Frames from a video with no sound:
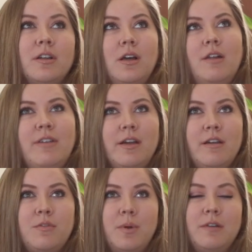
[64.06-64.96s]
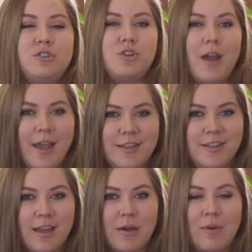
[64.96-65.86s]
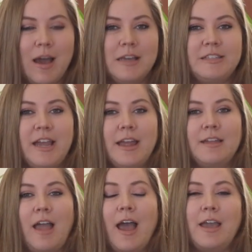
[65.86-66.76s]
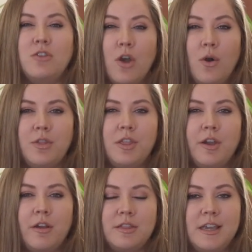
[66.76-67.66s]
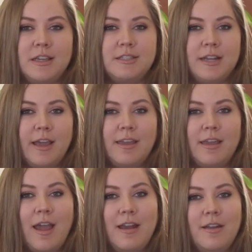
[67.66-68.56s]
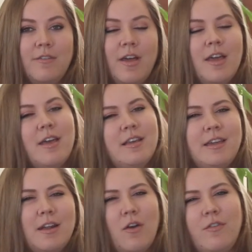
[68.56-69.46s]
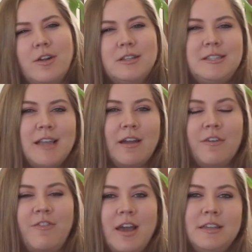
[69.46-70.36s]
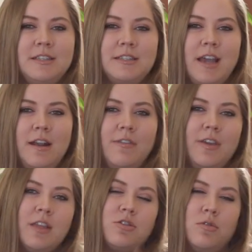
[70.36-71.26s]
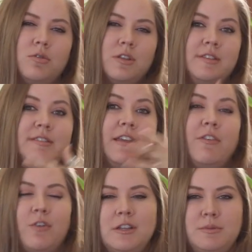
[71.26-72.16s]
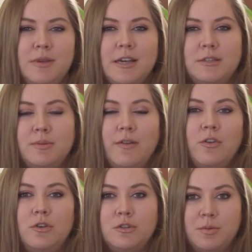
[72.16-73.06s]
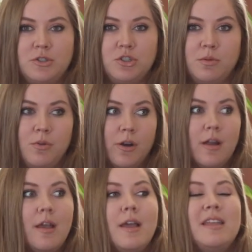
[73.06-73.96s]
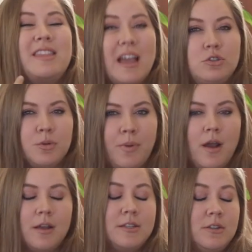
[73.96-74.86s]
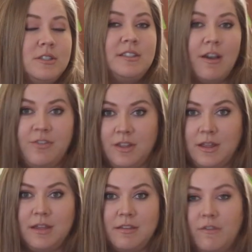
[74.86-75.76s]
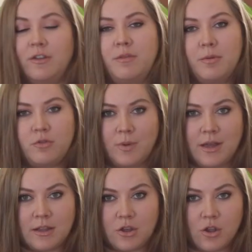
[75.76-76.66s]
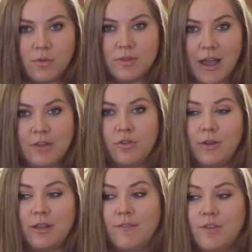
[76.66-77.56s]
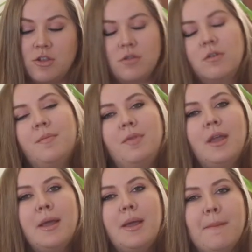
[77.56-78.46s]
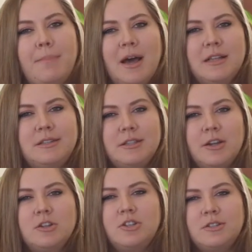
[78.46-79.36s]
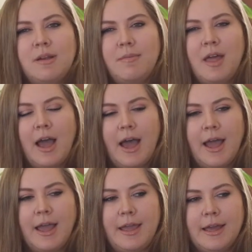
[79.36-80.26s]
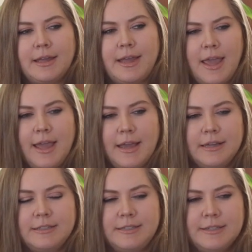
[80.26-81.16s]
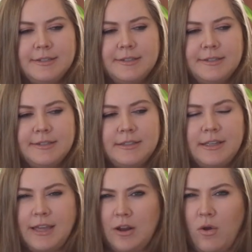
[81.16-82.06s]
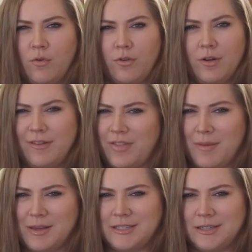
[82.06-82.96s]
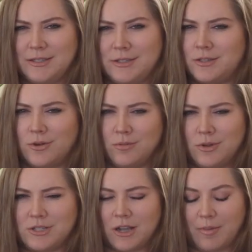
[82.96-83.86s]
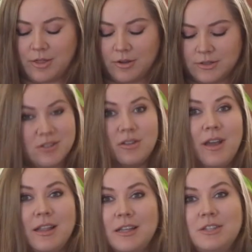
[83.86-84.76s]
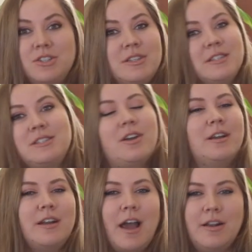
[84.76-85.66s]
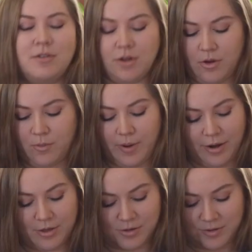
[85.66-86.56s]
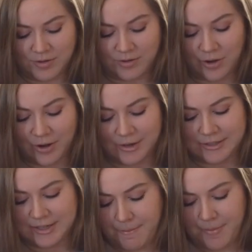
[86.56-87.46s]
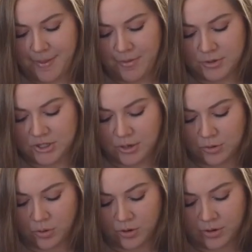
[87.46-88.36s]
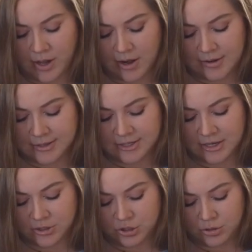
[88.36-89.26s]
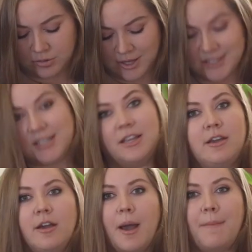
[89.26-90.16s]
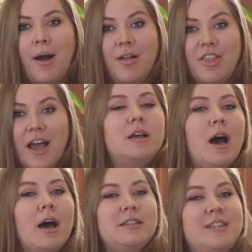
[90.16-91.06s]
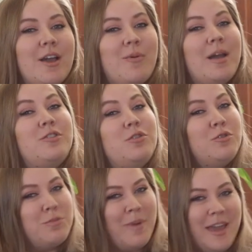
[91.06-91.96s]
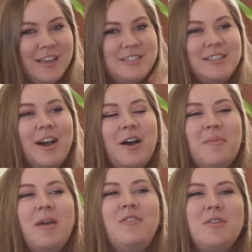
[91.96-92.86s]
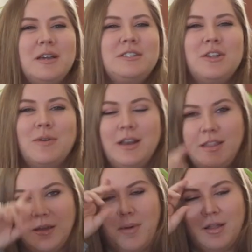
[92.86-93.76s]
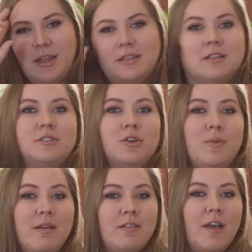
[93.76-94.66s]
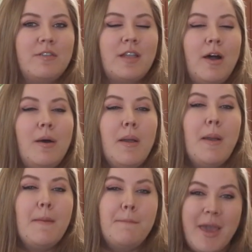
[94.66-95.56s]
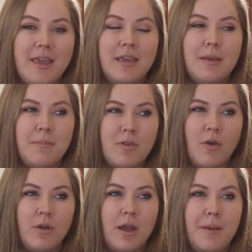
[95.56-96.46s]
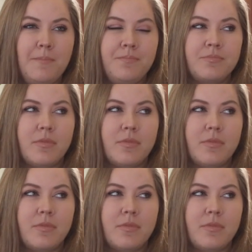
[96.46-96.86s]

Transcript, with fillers: are a lot of areas where I've tried D I Ys, and I know that there are things that I can kind of get over and sacrifice and kind of get through the difference, because whenever you switch to more natural products, there's definitely a difference between, you know, natural and conventional. But there are just some that I can't get over, if that makes sense. So we'll talk about those. So yeah, let's just get started. I don't know where I should start. Maybe we'll start with oral care, because there's two things in here about that. Uh, D I Y toothpaste. Um, if you guys know anything about like the zero waste lifestyle, baking soda